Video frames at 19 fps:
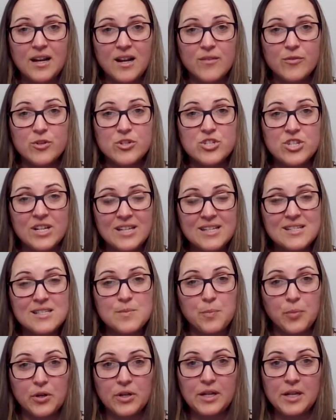coverage is
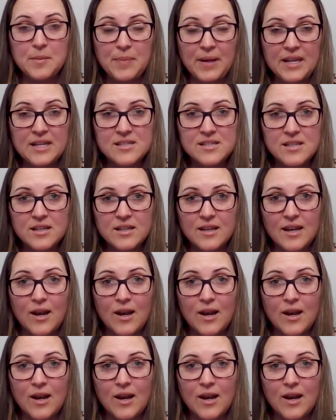pretty basic.